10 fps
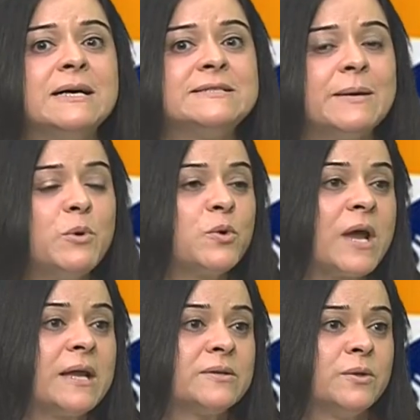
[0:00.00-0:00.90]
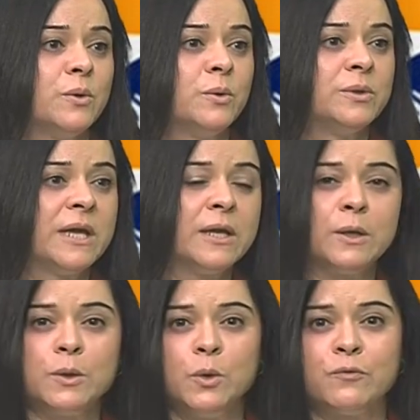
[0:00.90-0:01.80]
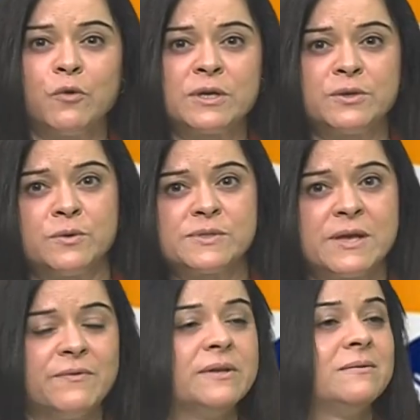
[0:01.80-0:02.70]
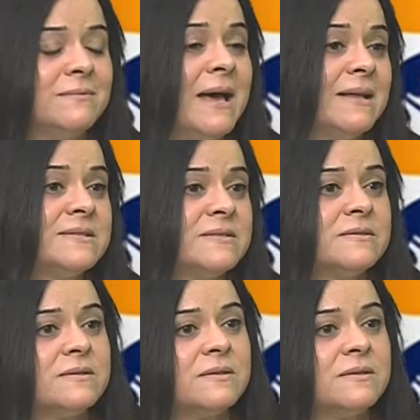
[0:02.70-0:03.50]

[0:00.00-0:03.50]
Democrat, you know, they look for, you know, someone else?